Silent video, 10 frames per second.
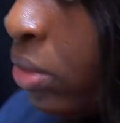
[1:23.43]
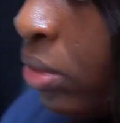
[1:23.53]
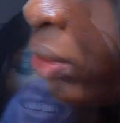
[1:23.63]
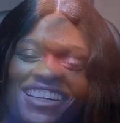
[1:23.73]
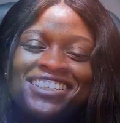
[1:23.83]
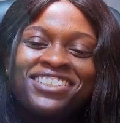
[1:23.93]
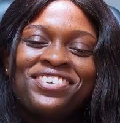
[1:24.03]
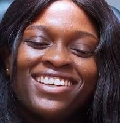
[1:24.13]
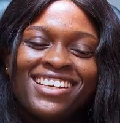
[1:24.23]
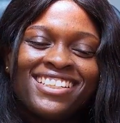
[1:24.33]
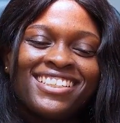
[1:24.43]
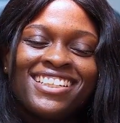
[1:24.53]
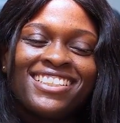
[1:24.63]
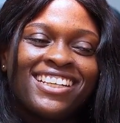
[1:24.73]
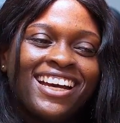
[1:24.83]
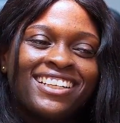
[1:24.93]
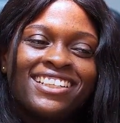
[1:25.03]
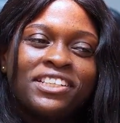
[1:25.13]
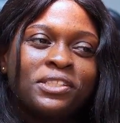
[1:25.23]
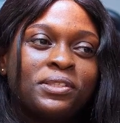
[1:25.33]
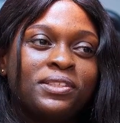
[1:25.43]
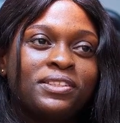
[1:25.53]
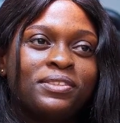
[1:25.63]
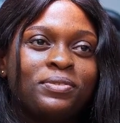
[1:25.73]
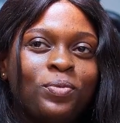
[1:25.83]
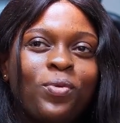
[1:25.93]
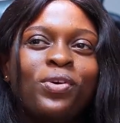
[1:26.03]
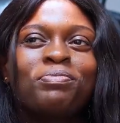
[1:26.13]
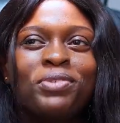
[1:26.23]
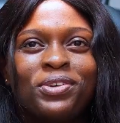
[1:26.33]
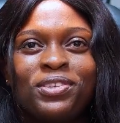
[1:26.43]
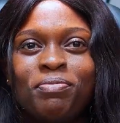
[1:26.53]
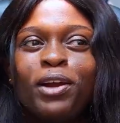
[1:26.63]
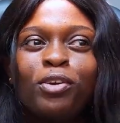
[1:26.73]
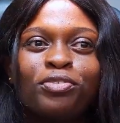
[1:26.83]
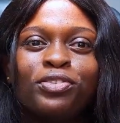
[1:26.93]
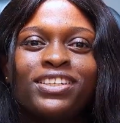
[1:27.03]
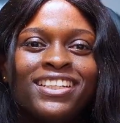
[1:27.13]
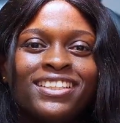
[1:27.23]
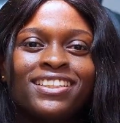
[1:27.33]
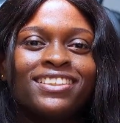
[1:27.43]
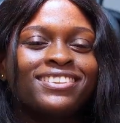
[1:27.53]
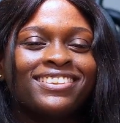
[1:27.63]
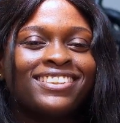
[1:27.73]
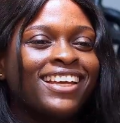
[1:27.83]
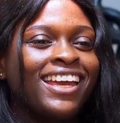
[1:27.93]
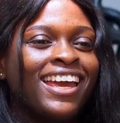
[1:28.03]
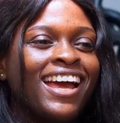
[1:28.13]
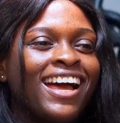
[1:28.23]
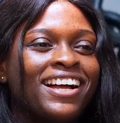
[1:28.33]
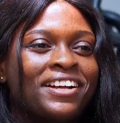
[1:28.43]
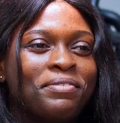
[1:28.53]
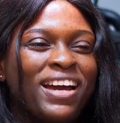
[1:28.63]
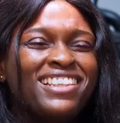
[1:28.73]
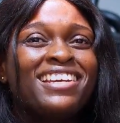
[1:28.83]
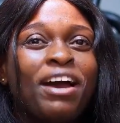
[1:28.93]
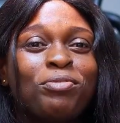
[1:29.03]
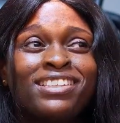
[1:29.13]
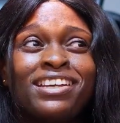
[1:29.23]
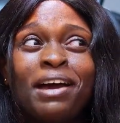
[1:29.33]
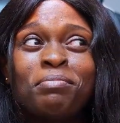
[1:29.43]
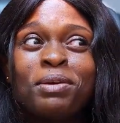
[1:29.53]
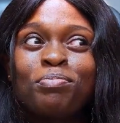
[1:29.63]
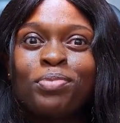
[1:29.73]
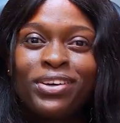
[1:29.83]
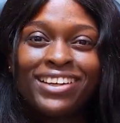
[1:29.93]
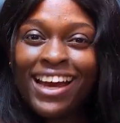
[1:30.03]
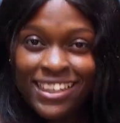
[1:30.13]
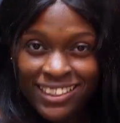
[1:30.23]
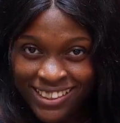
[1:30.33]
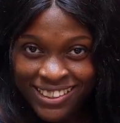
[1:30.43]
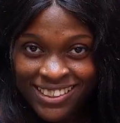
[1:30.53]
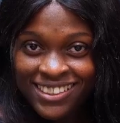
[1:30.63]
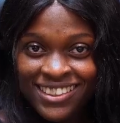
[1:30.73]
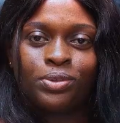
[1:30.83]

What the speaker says: decided to train as a data analyst, one, because of my love for data. I think I would say I'm a born analyst.